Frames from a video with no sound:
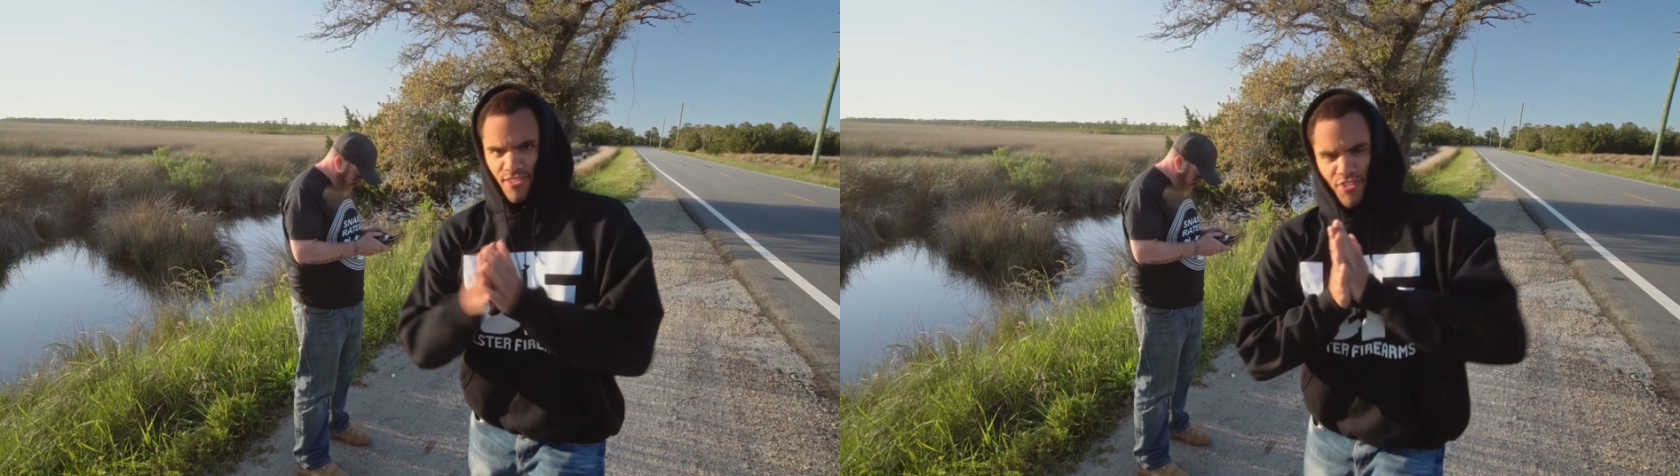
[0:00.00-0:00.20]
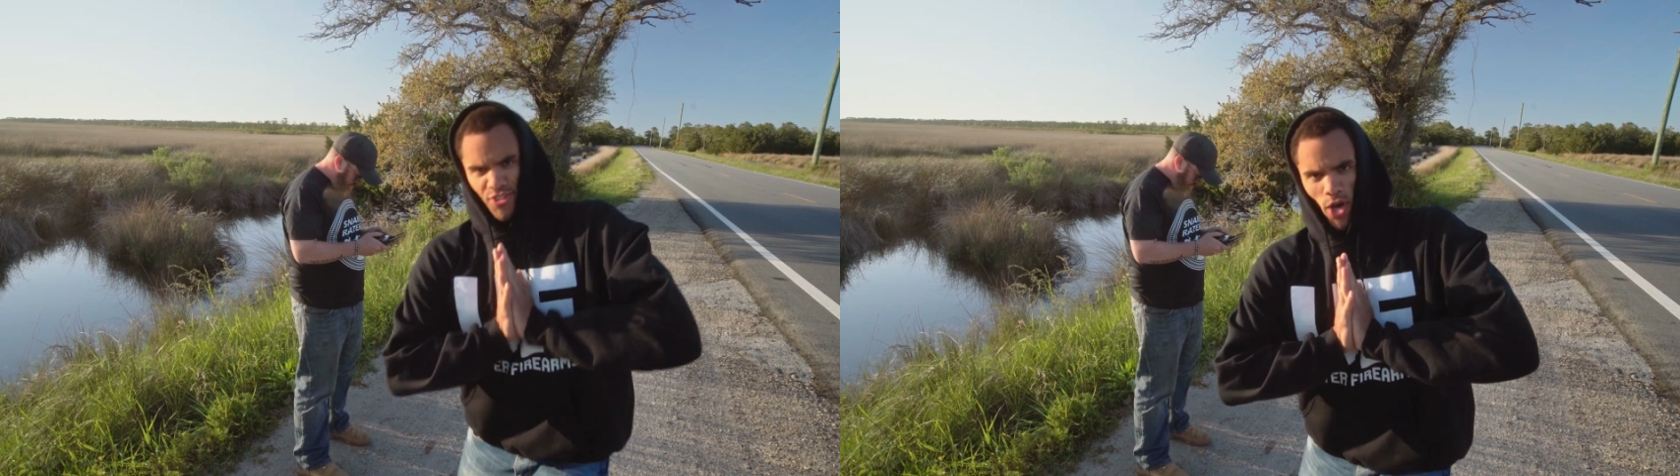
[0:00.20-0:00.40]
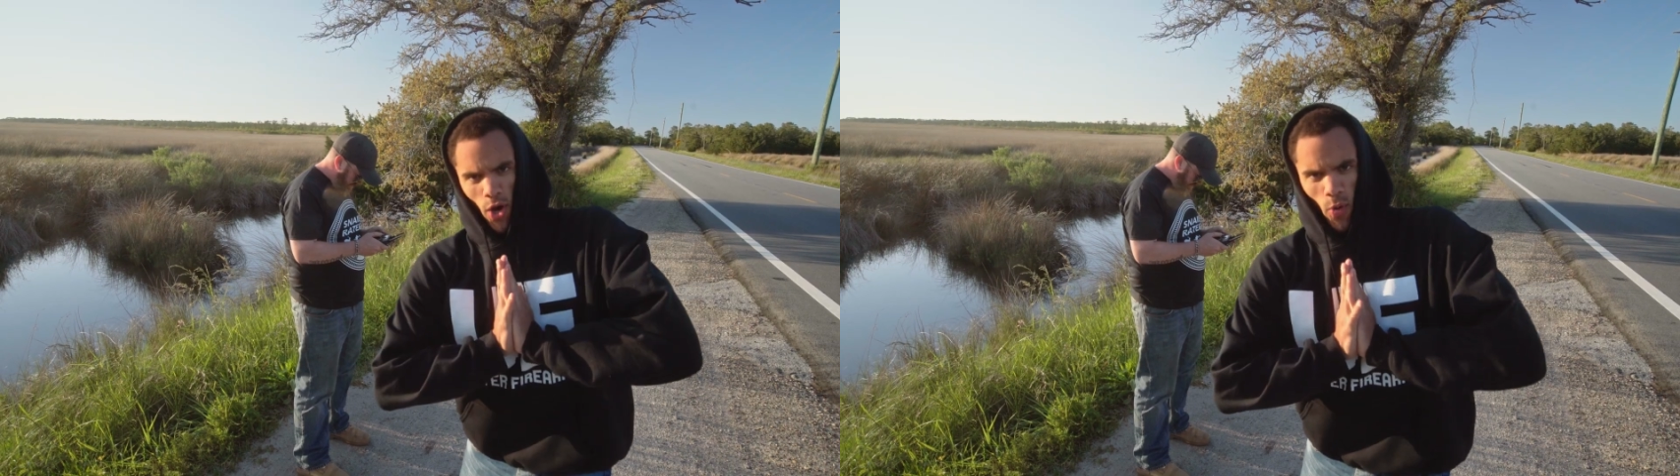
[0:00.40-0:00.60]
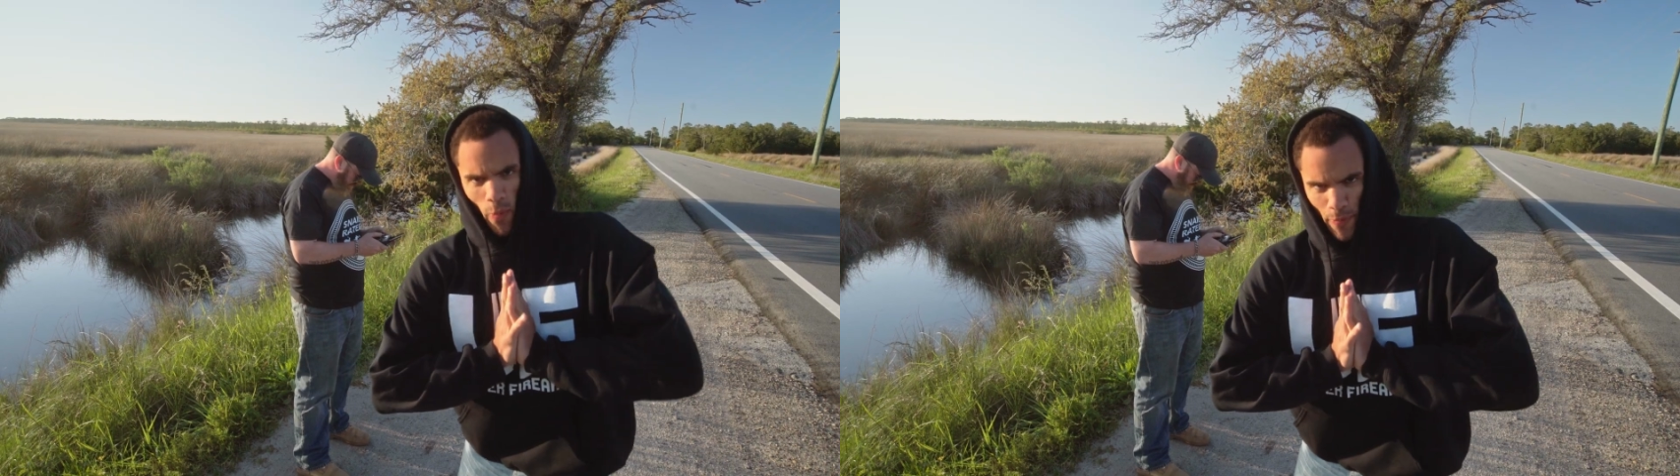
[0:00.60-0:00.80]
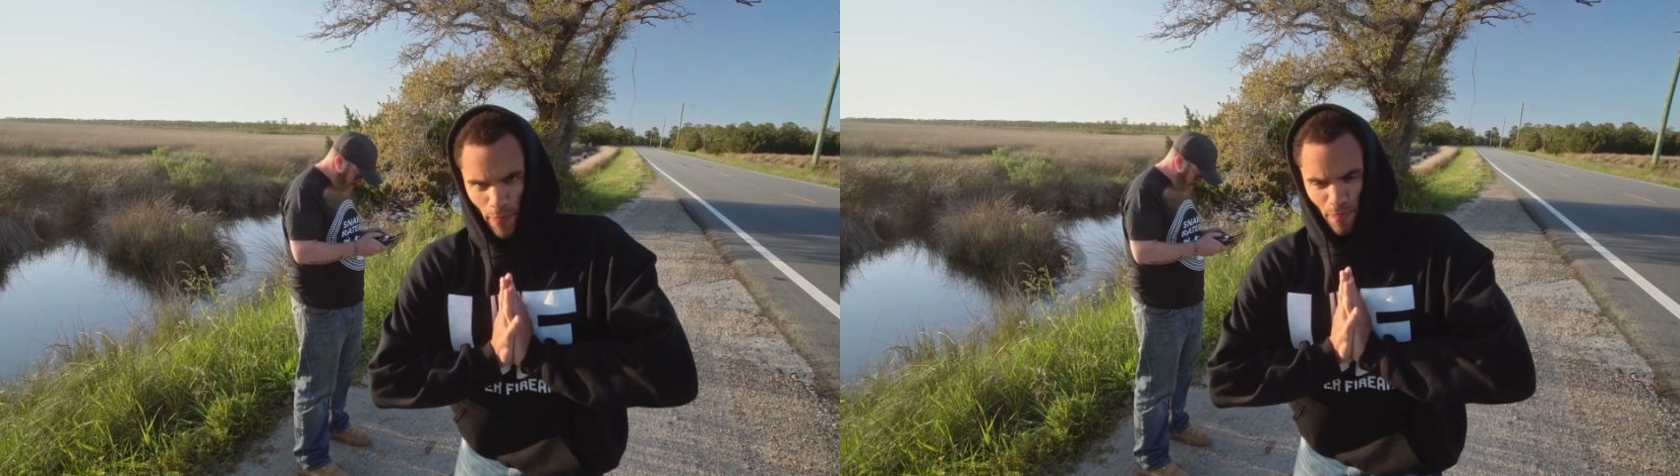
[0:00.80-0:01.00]

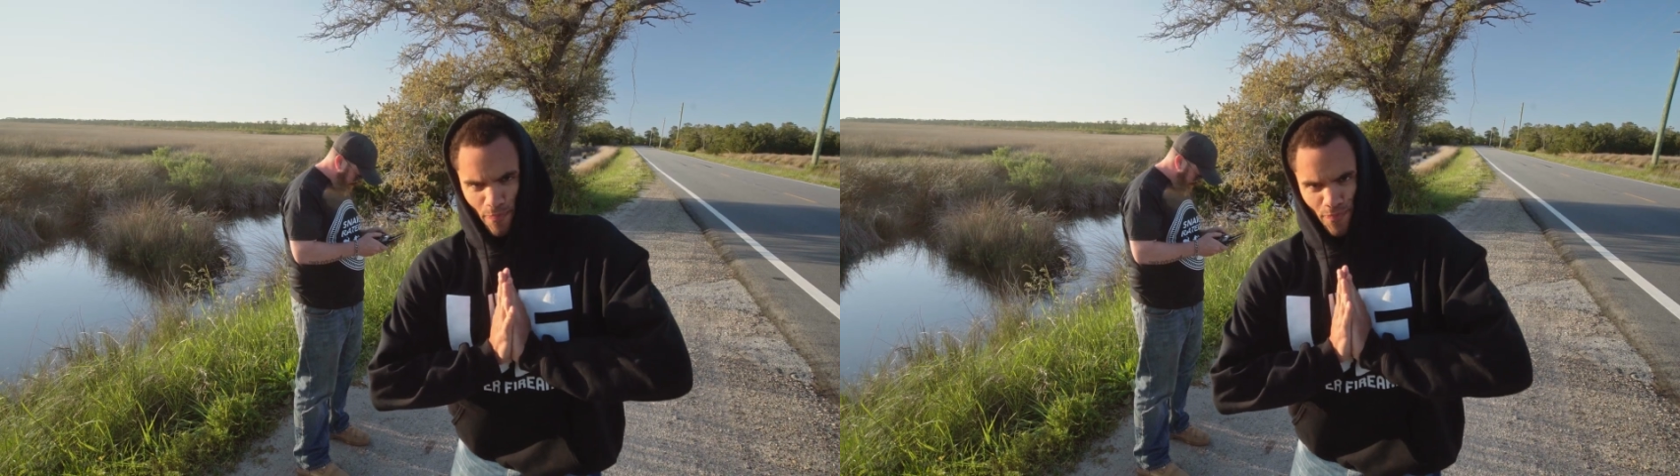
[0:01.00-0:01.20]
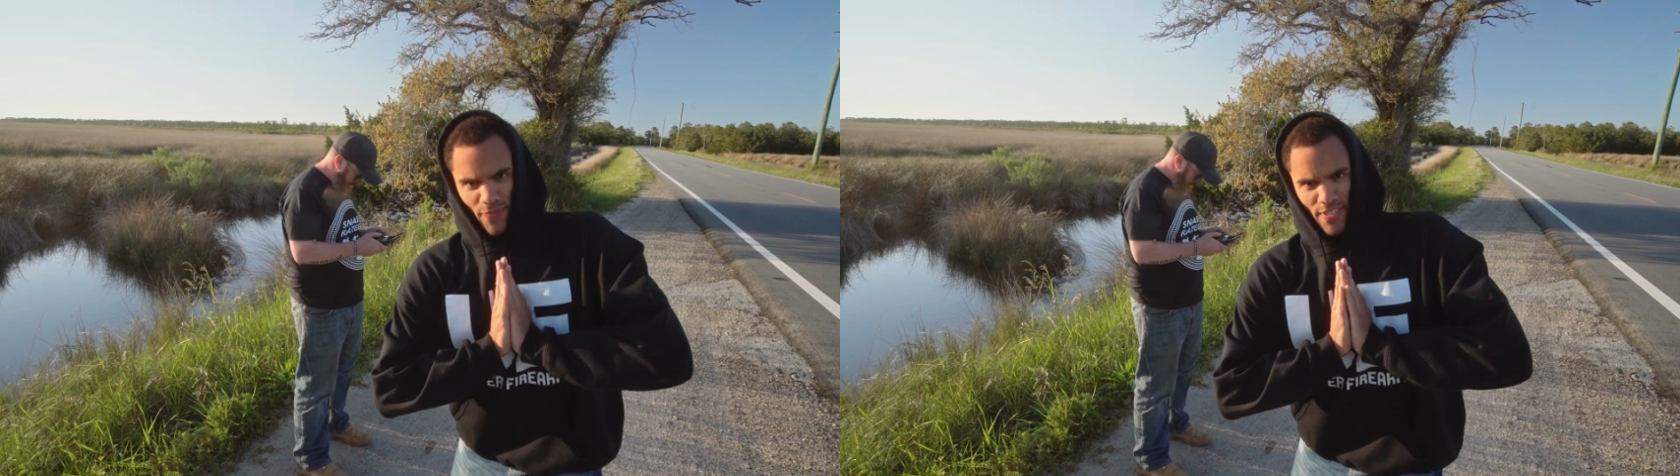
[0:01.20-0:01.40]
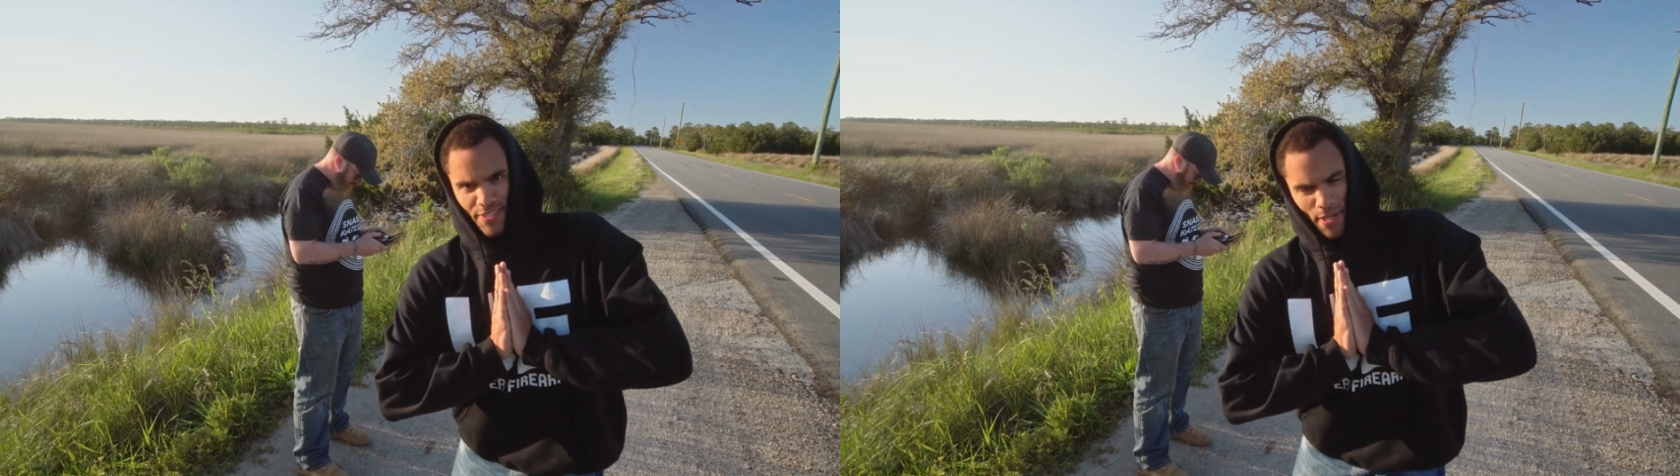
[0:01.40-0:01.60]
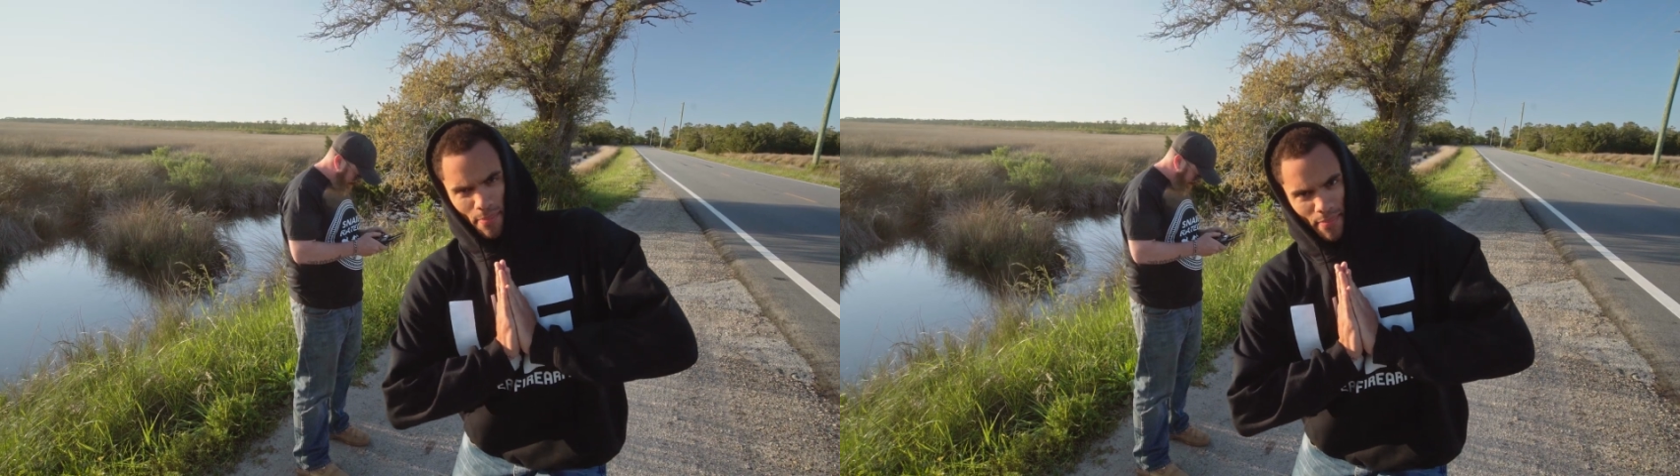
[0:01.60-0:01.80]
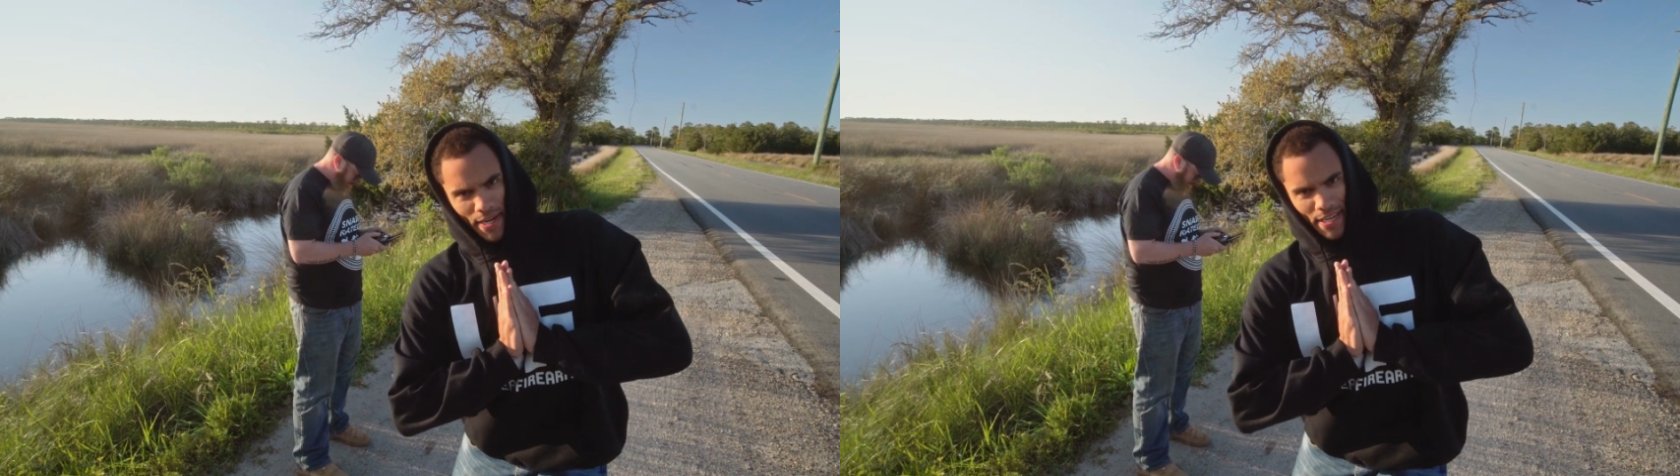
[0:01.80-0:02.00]
So,
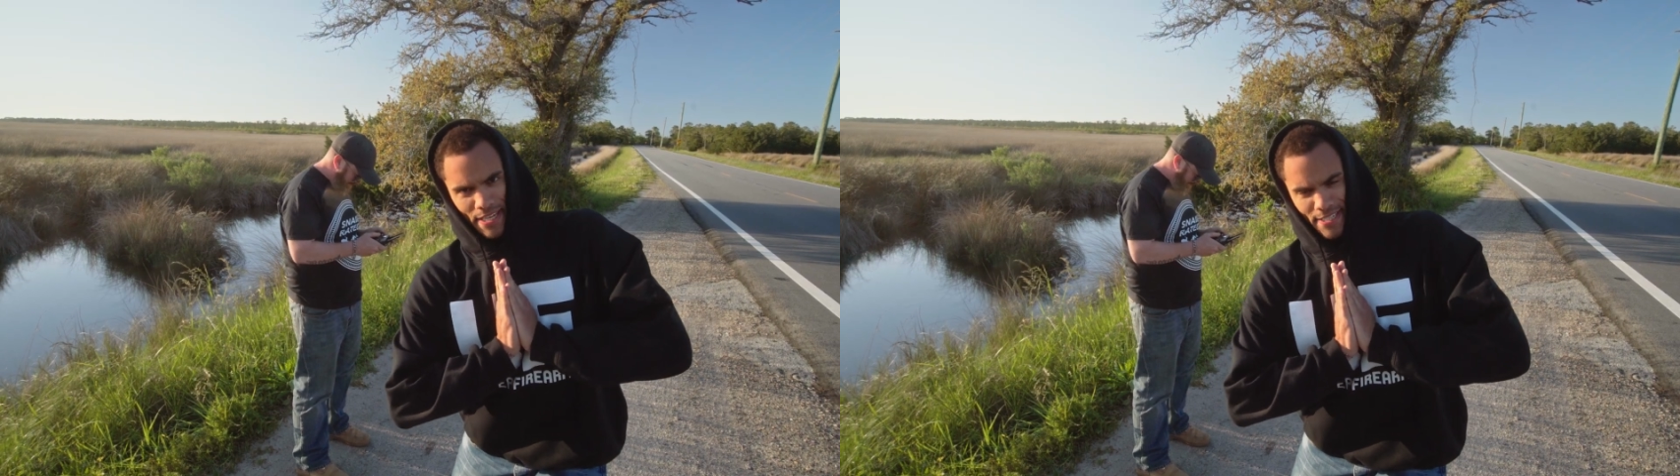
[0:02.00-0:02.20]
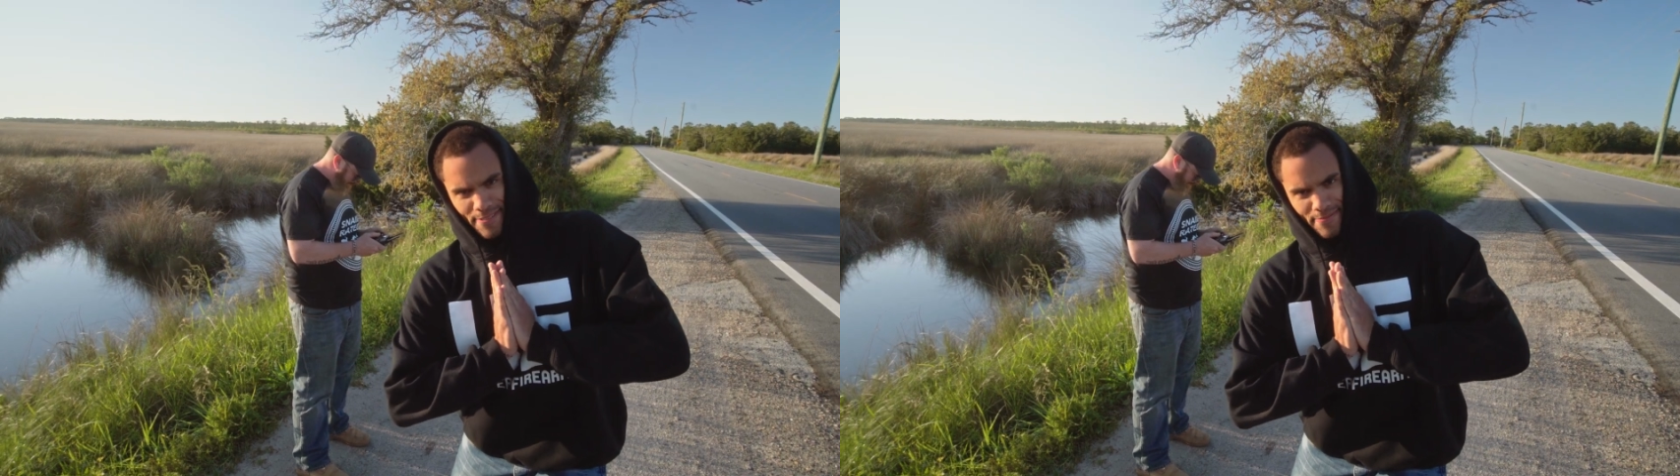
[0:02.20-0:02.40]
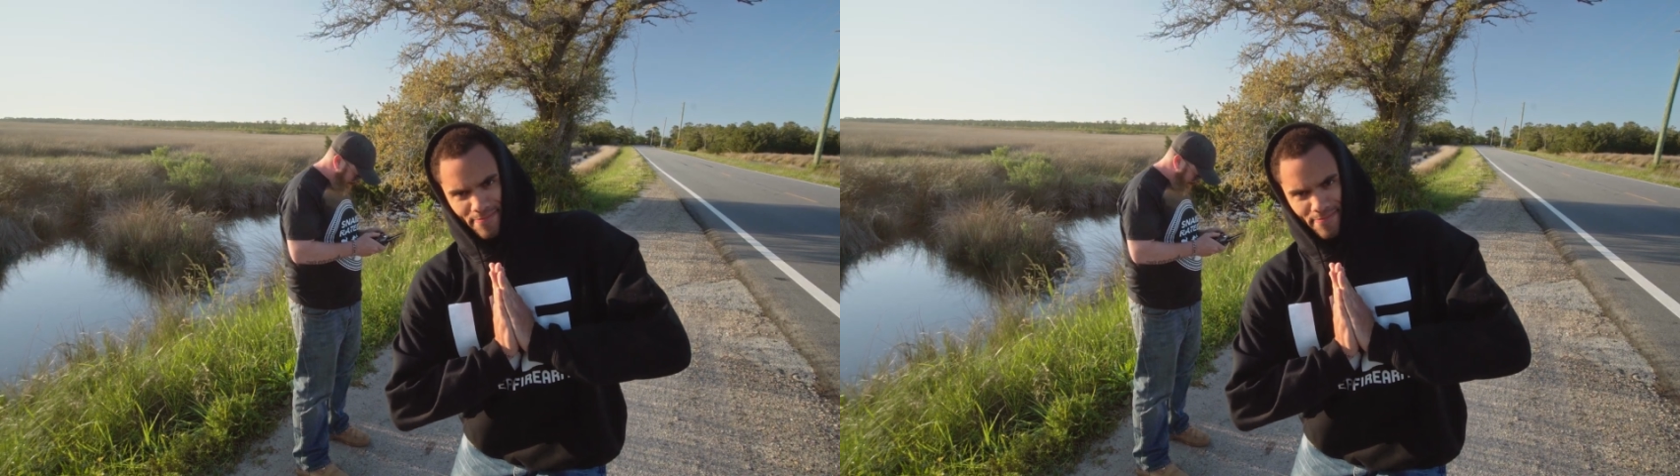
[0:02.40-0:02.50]
somebody